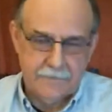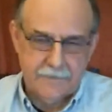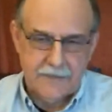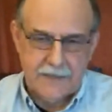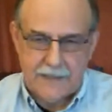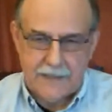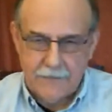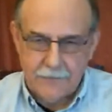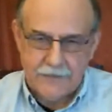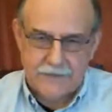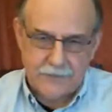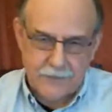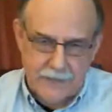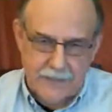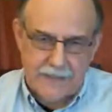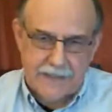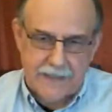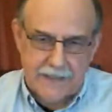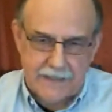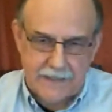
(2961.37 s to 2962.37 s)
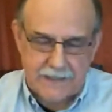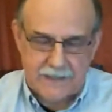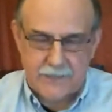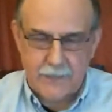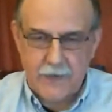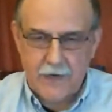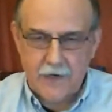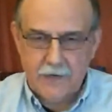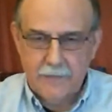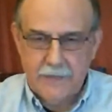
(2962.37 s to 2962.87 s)
it was really an
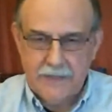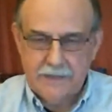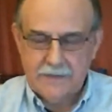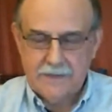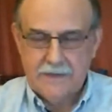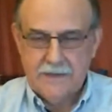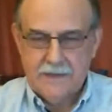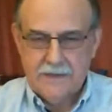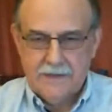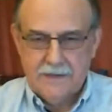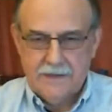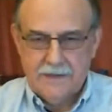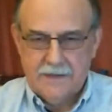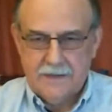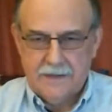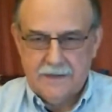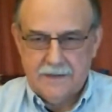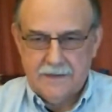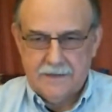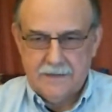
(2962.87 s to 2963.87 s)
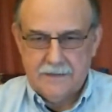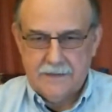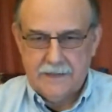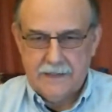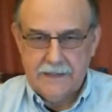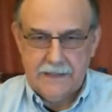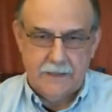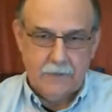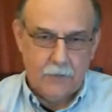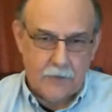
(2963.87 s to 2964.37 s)
experiment,
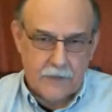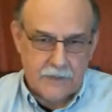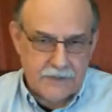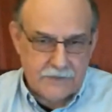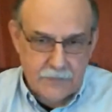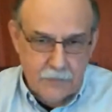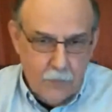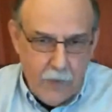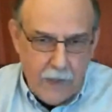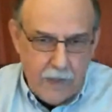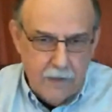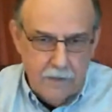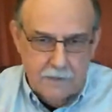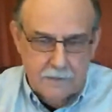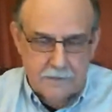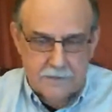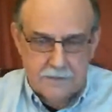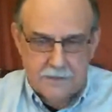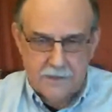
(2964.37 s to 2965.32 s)
and it works well,